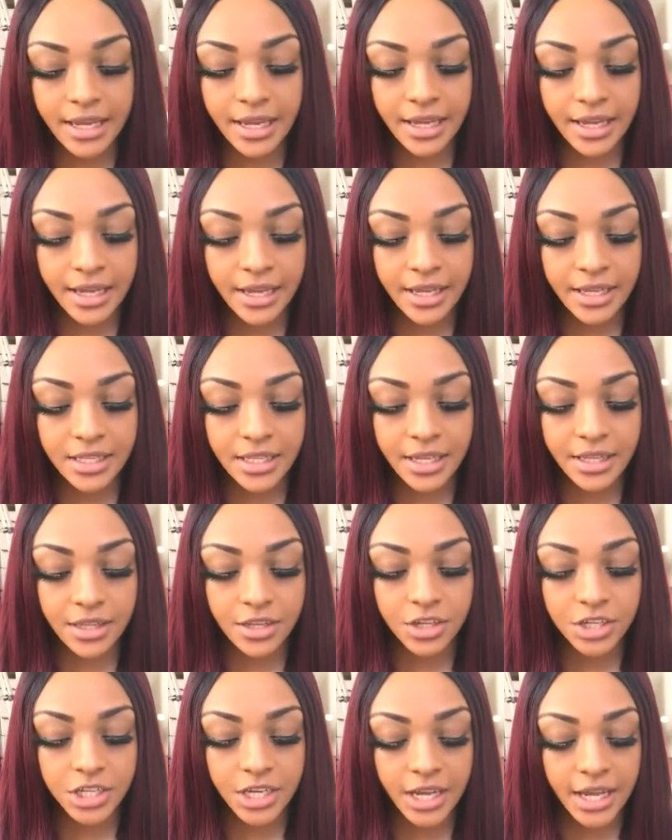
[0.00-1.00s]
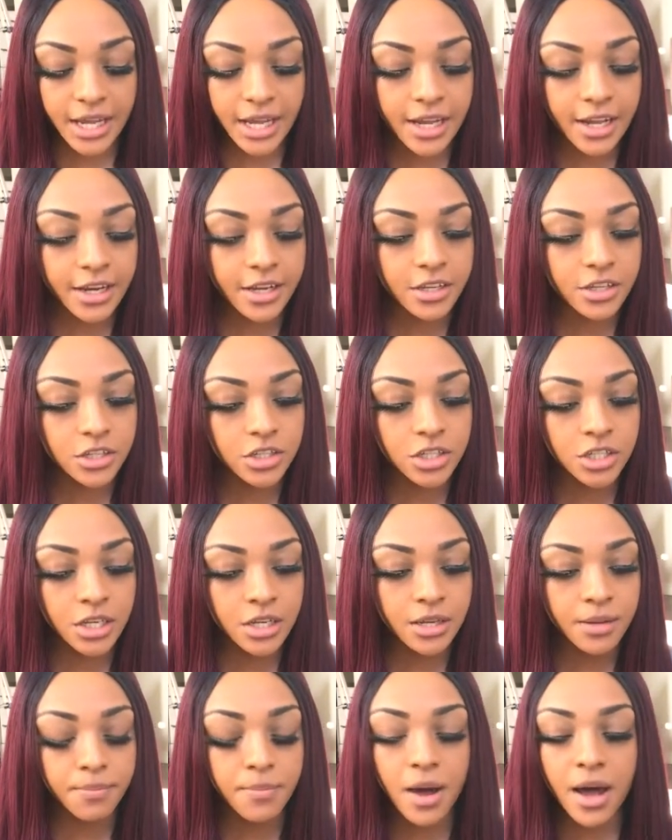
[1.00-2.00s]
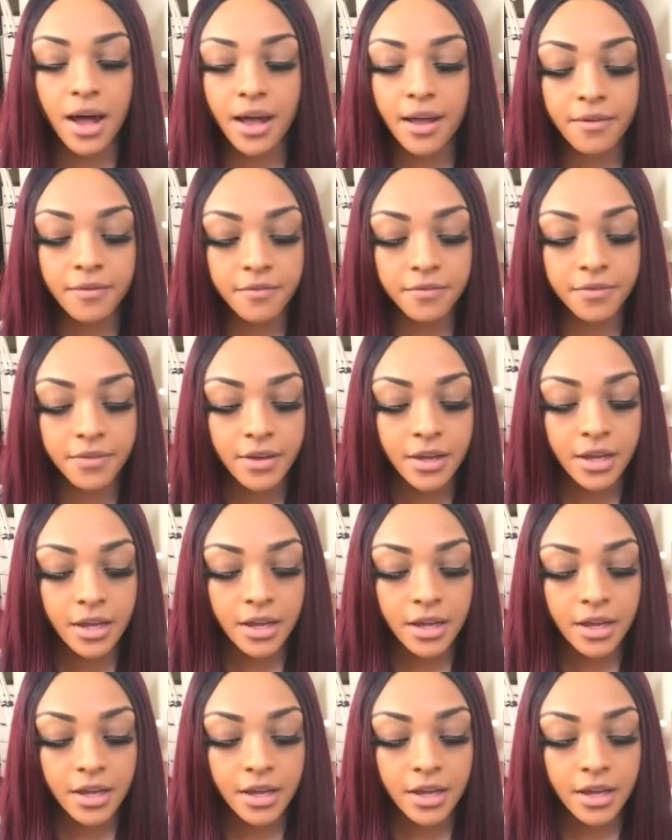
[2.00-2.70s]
It is in the shade Chic Mauve.